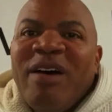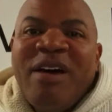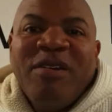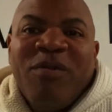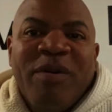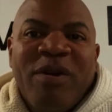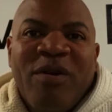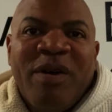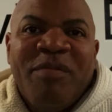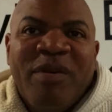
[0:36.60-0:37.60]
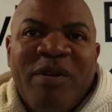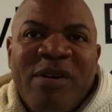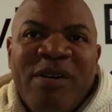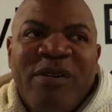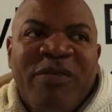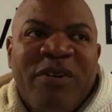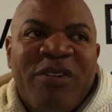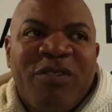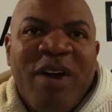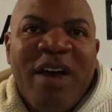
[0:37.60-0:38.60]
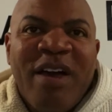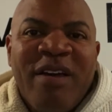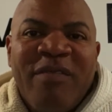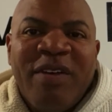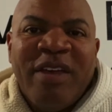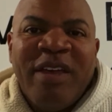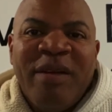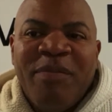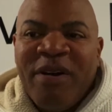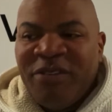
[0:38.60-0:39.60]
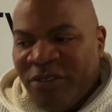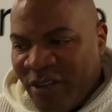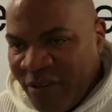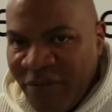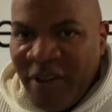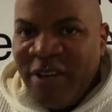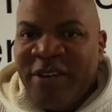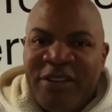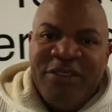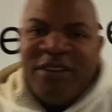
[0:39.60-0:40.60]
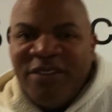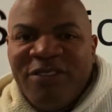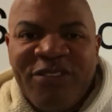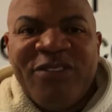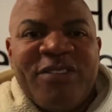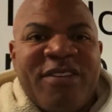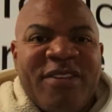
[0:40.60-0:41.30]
I don't know where we're going, but we're gonna go for a drive and keep our 6 feet distance